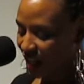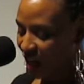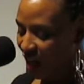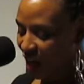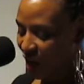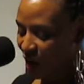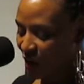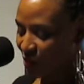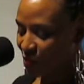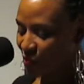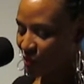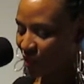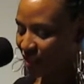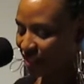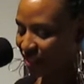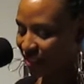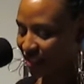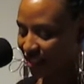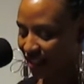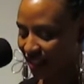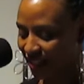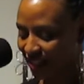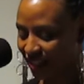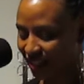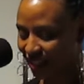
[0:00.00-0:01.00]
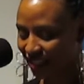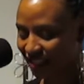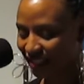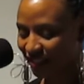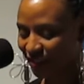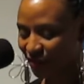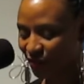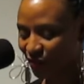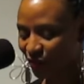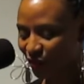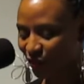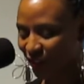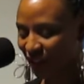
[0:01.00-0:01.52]
I was
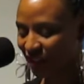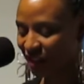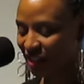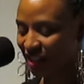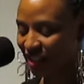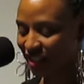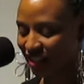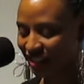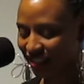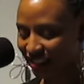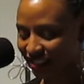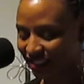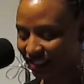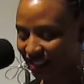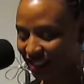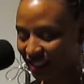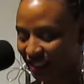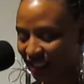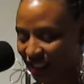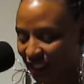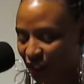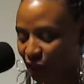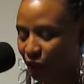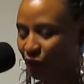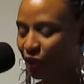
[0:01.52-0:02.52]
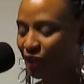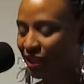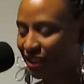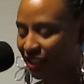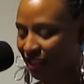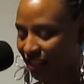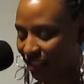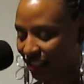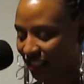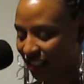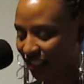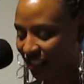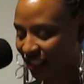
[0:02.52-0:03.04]
very interested
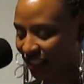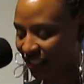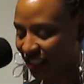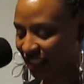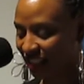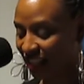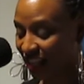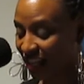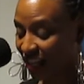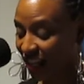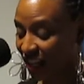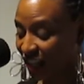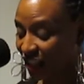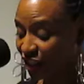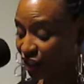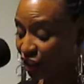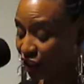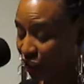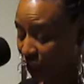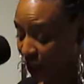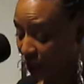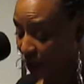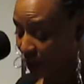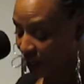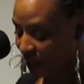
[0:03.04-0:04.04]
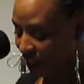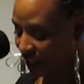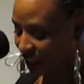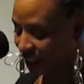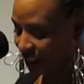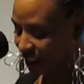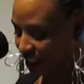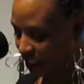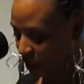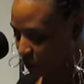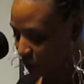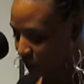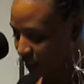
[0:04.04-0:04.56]
in sharing
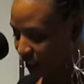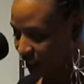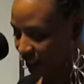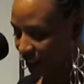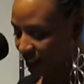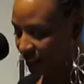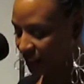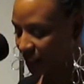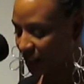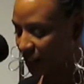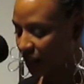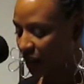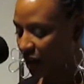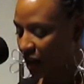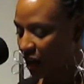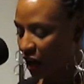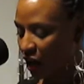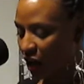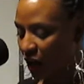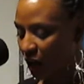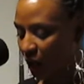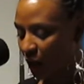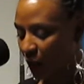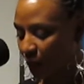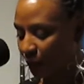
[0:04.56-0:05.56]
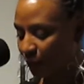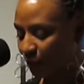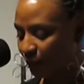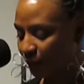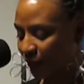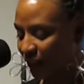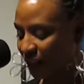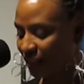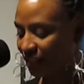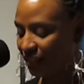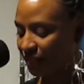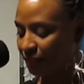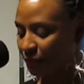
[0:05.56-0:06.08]
this piece
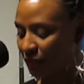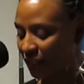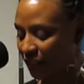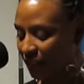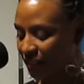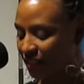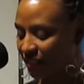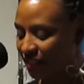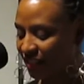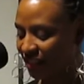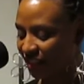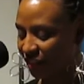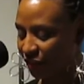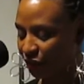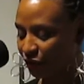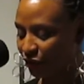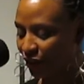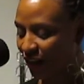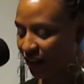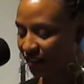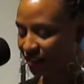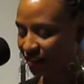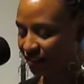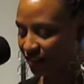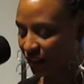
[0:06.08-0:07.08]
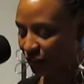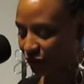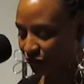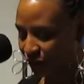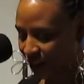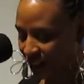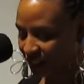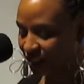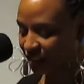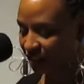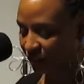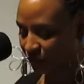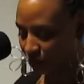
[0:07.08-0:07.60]
because it's an
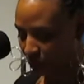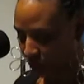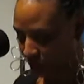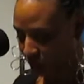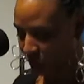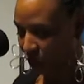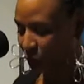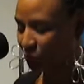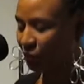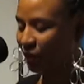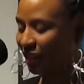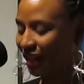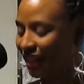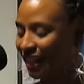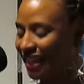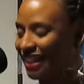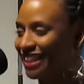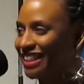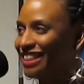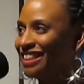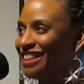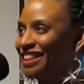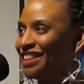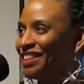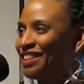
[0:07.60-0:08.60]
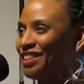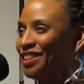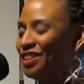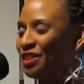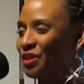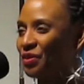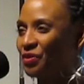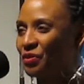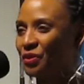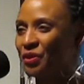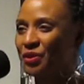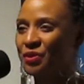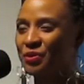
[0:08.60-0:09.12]
ephrastic poem and it's
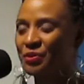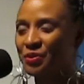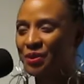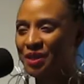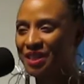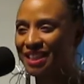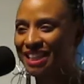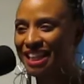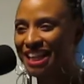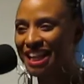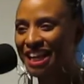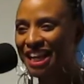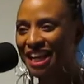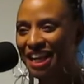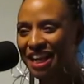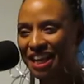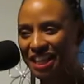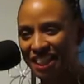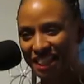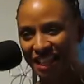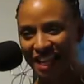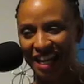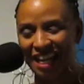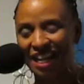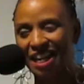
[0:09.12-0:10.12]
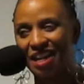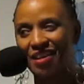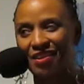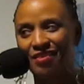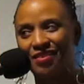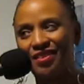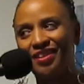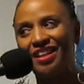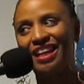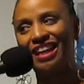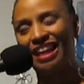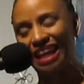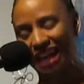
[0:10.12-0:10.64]
the first one that I
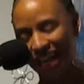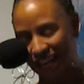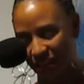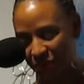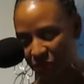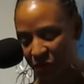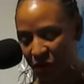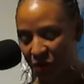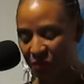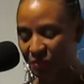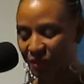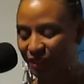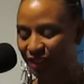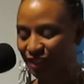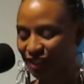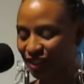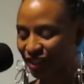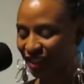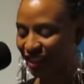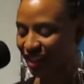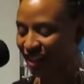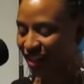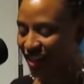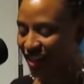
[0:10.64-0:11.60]
have published.